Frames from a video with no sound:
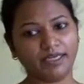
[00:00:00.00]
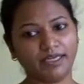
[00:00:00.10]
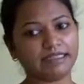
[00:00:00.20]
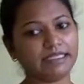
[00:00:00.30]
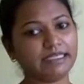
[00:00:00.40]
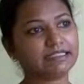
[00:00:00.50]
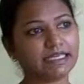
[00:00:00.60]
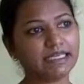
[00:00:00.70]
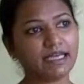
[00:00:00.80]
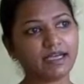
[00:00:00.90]
They
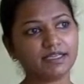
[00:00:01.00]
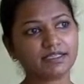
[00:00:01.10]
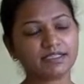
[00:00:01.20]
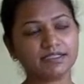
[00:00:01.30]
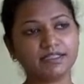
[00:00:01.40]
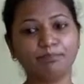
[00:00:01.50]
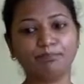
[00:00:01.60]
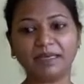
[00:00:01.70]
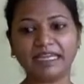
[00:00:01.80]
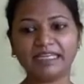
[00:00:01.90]
tell us the
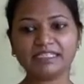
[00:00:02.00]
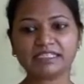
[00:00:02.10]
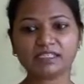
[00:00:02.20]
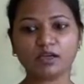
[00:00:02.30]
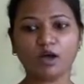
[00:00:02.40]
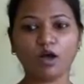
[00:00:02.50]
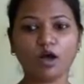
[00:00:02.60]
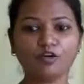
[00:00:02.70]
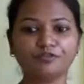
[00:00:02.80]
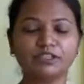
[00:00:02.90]
place
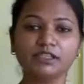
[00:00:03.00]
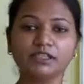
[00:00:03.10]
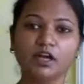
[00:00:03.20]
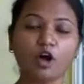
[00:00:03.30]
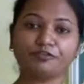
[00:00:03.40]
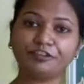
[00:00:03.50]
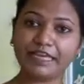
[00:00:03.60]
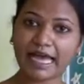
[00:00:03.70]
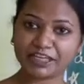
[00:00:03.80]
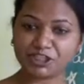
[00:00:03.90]
of the
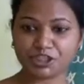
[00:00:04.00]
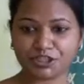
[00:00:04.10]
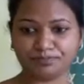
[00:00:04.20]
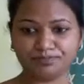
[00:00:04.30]
action.